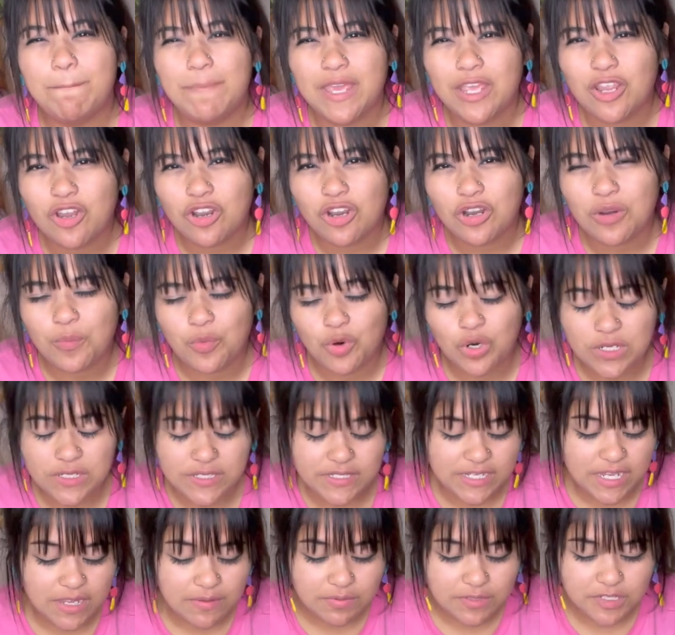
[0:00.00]
bigger, more
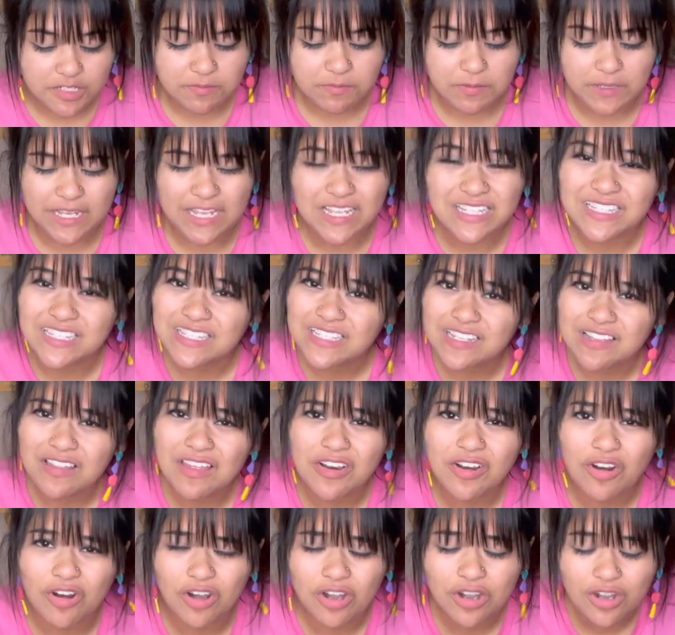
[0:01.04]
established plants, it's a
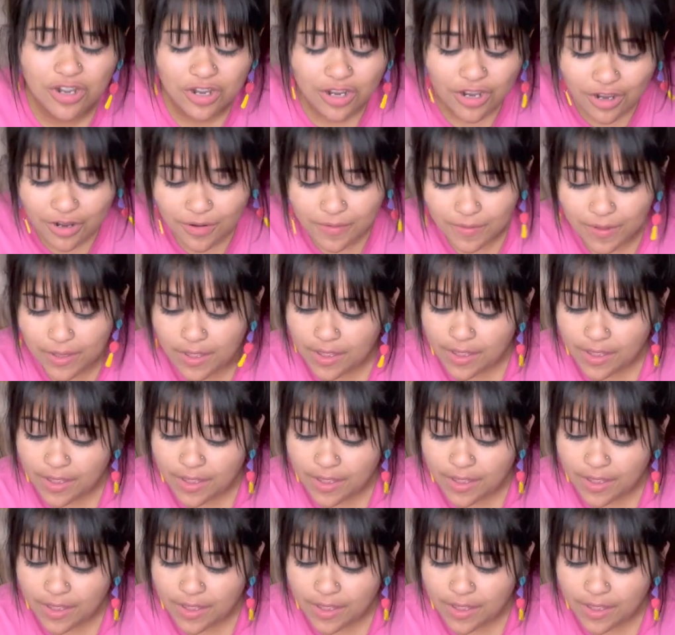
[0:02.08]
lot harder.